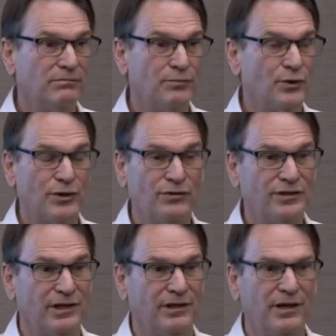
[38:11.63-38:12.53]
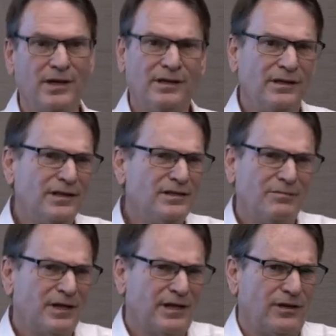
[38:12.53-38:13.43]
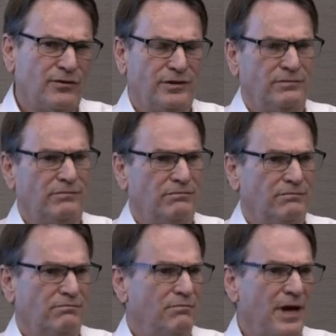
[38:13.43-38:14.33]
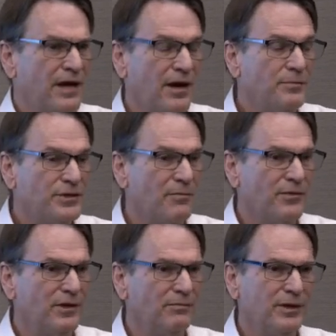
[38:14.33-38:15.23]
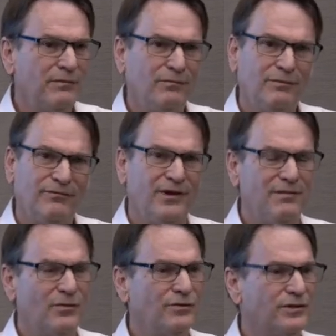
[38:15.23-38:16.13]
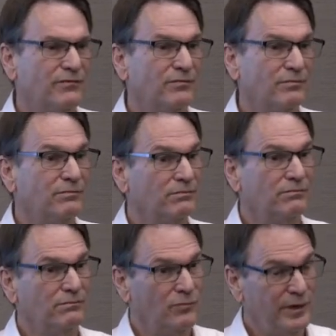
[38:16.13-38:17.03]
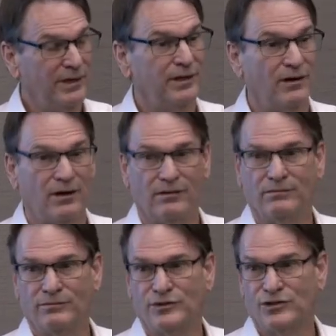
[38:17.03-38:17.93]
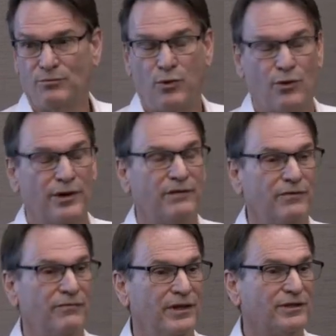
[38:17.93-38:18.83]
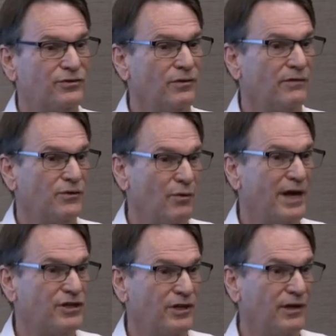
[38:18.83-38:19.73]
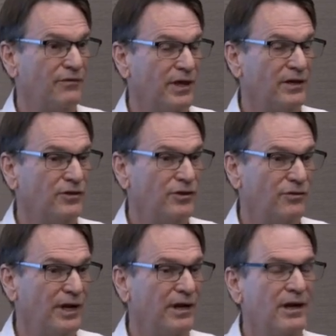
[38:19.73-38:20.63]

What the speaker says: producing. Doesn't mean they couldn't make up something, but we find most of them really are supportive of this sort of direction if they can do it.